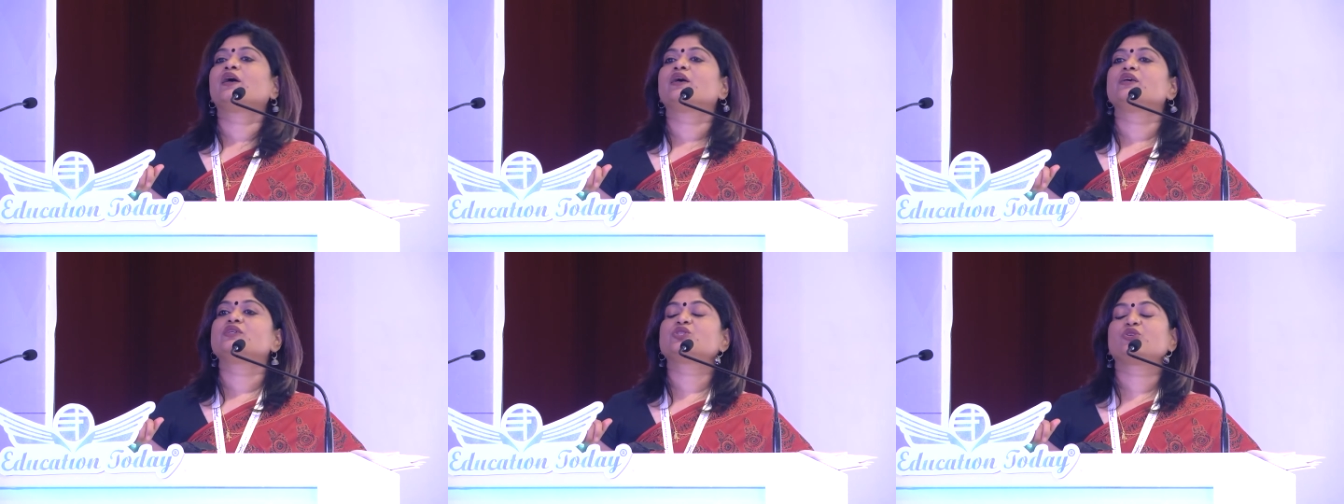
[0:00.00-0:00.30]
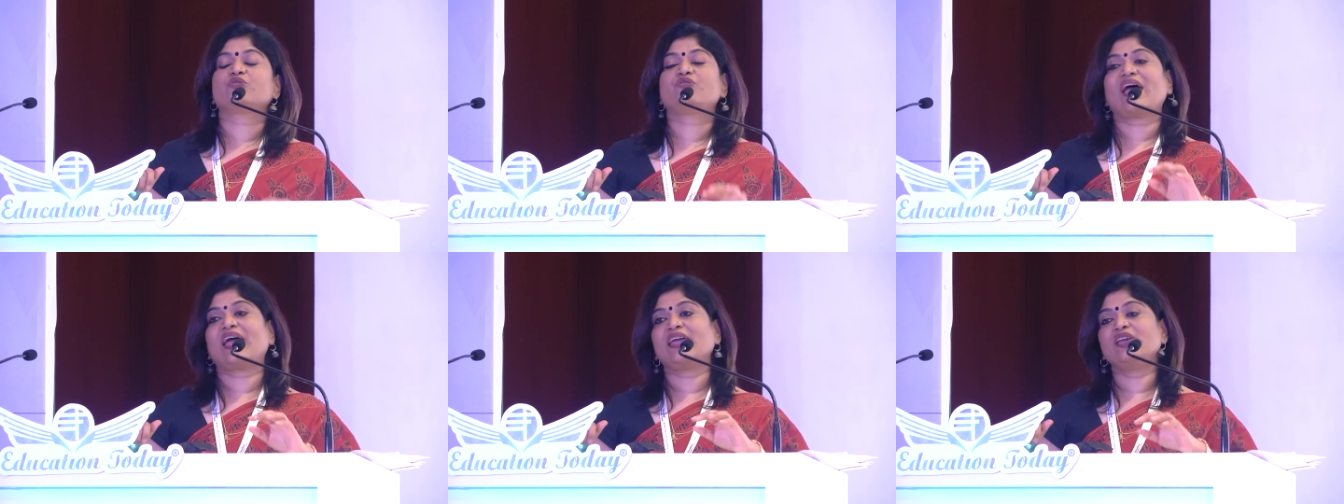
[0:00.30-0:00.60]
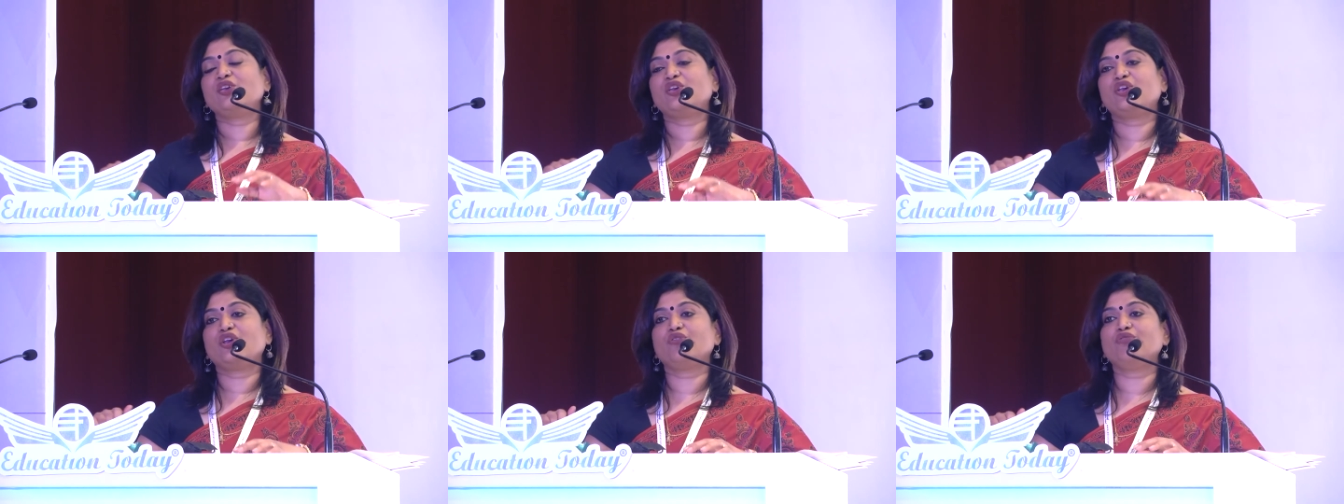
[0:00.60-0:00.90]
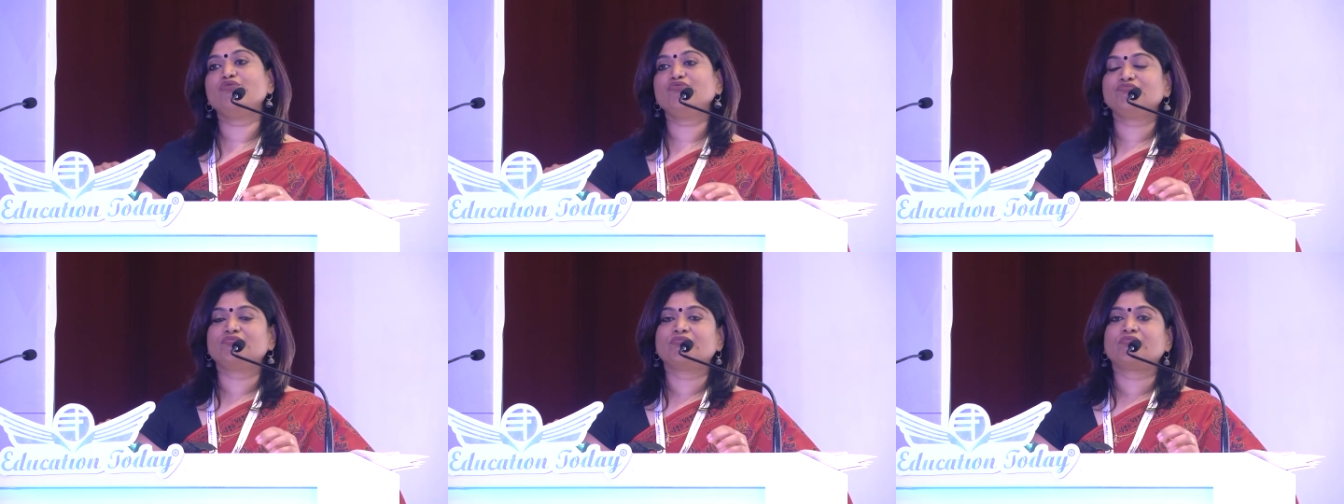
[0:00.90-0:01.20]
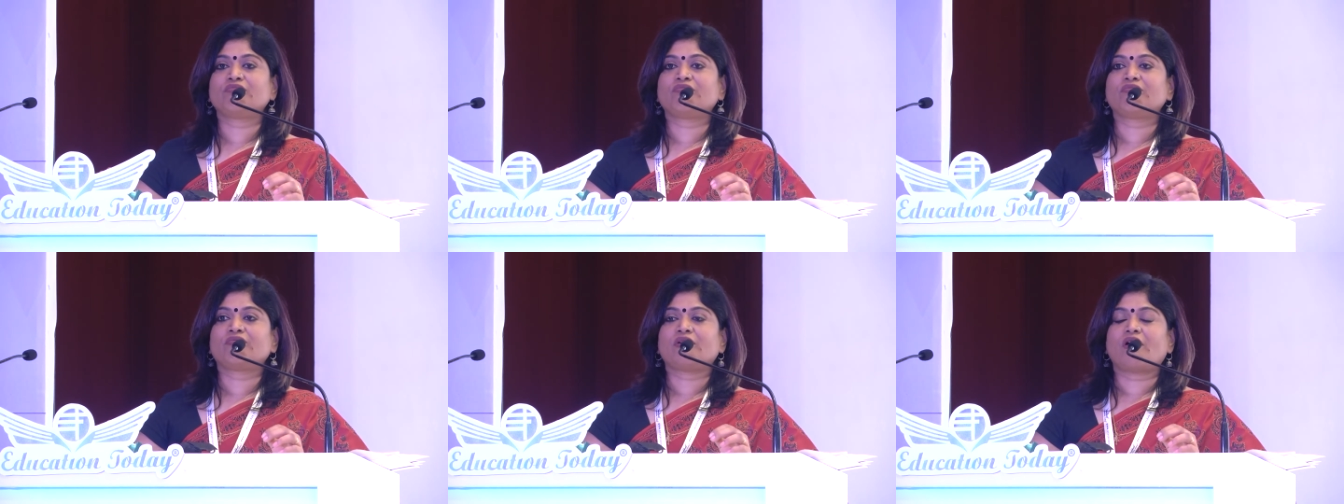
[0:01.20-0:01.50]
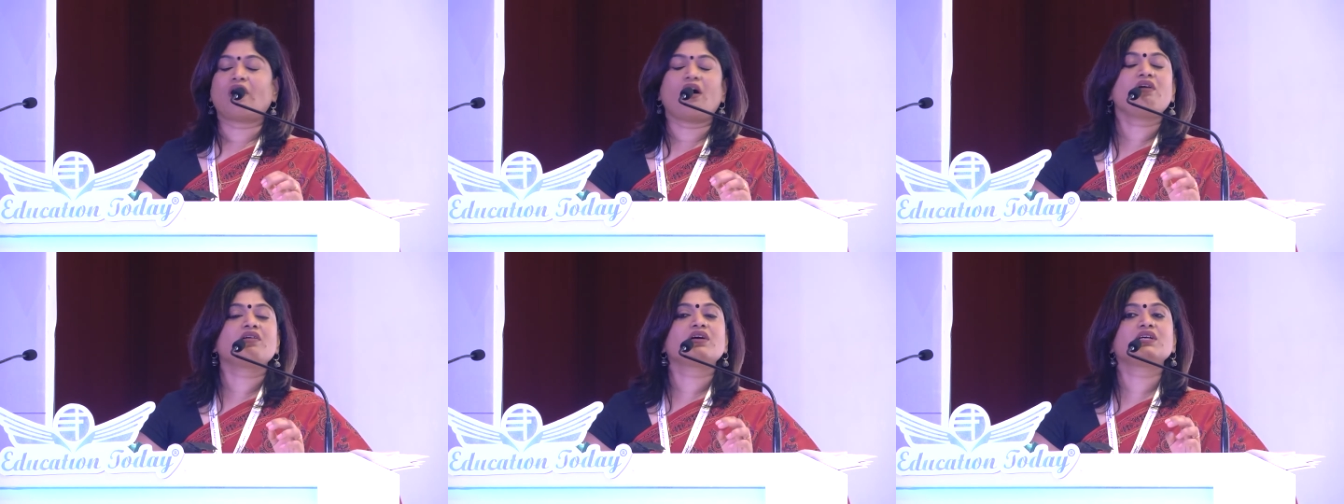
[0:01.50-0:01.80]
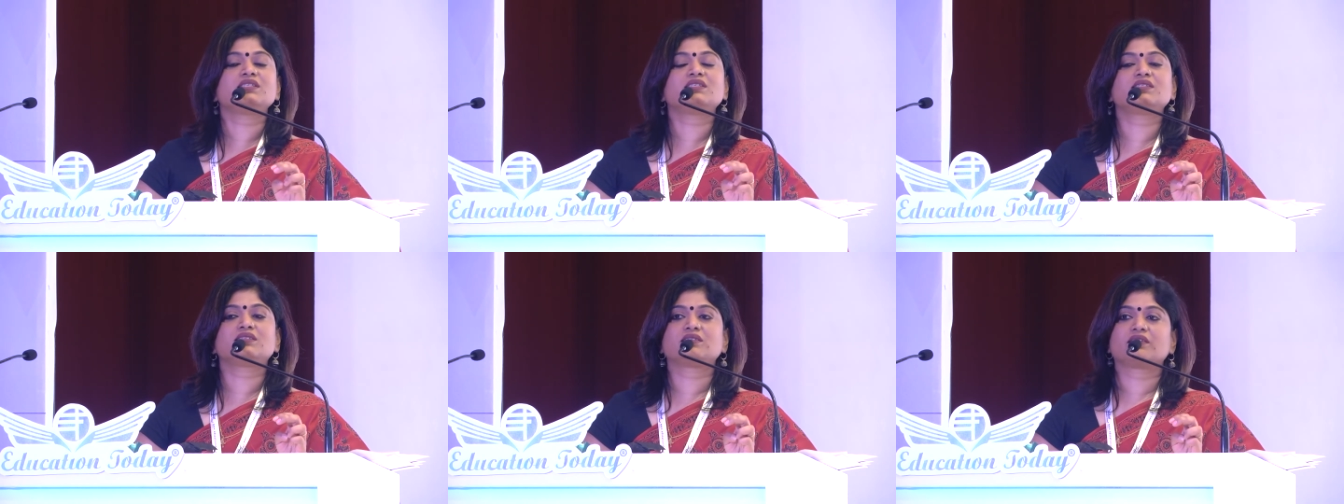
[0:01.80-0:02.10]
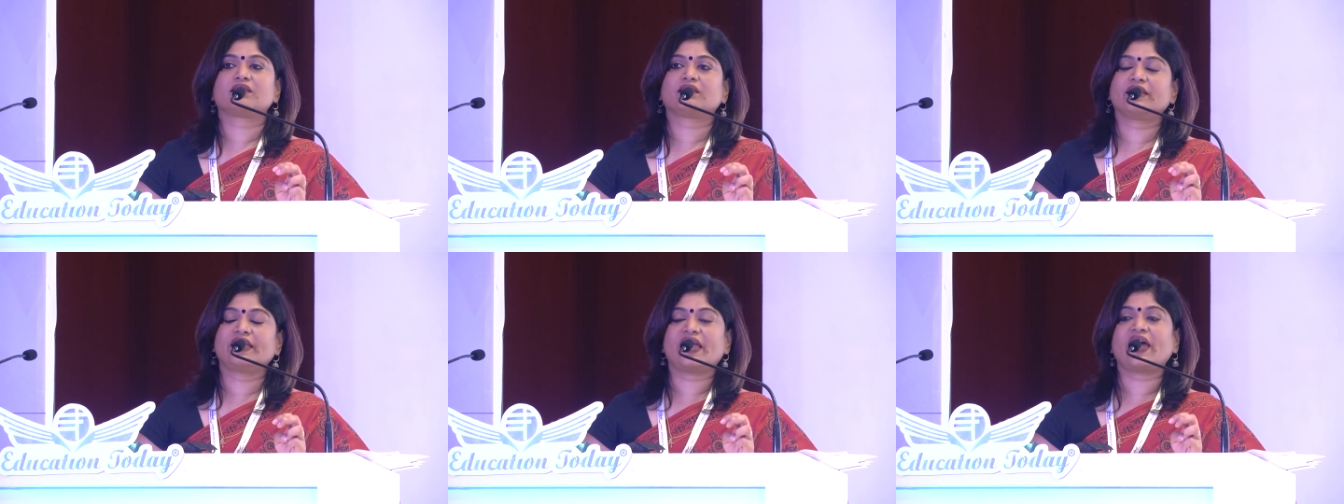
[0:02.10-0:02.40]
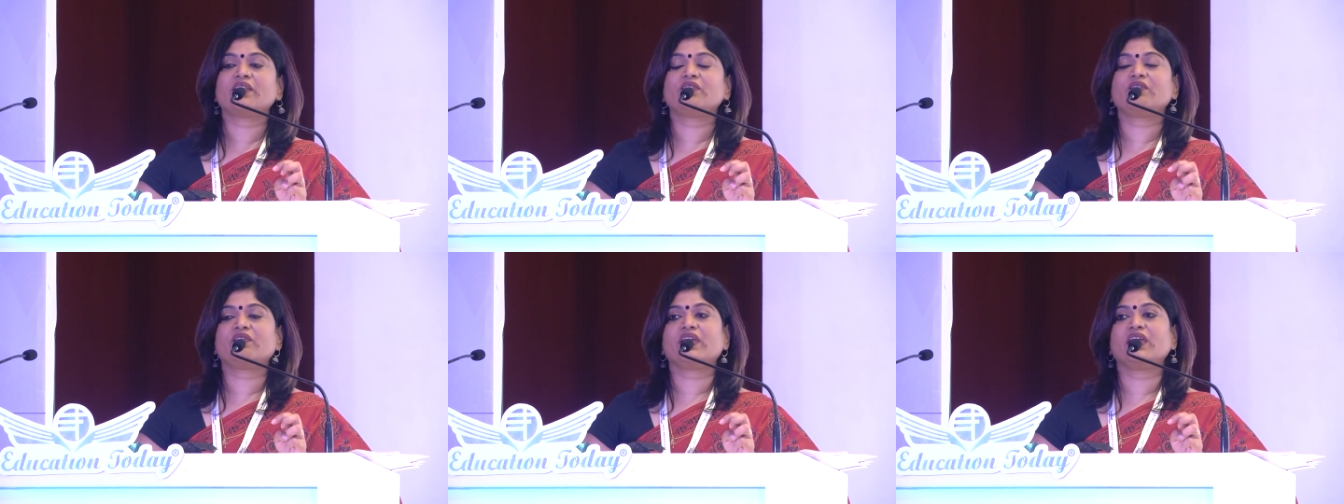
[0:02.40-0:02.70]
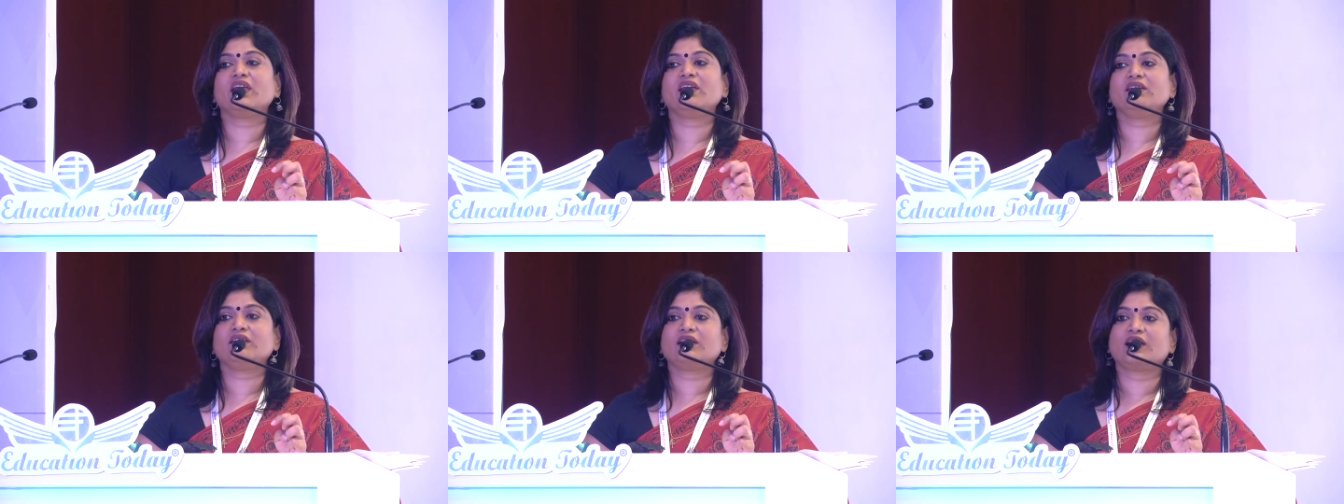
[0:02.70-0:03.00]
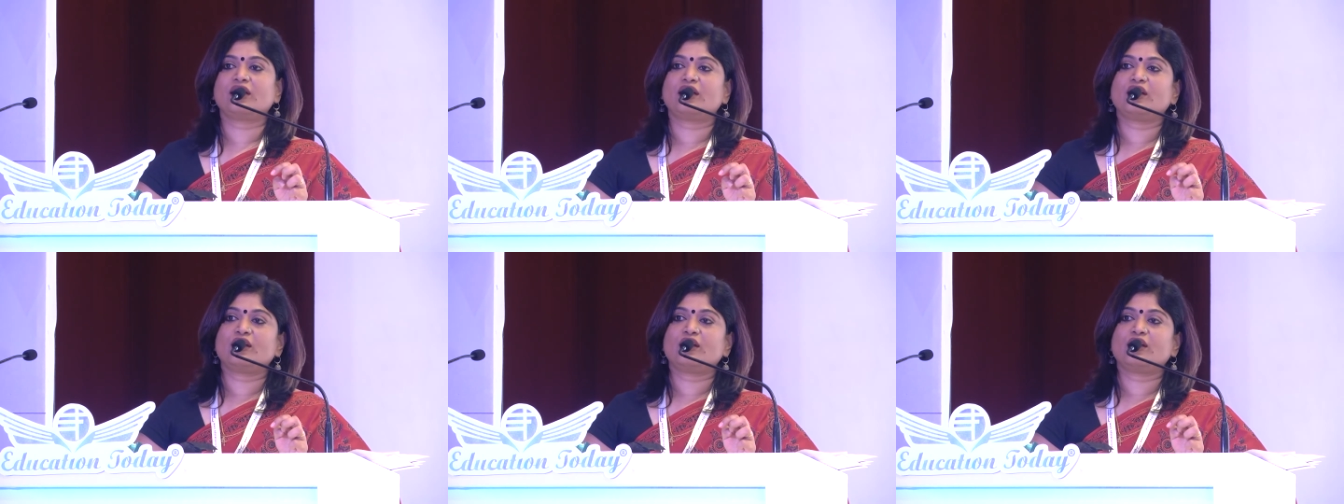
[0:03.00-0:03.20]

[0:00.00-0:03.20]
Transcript: So thank you, August gathering.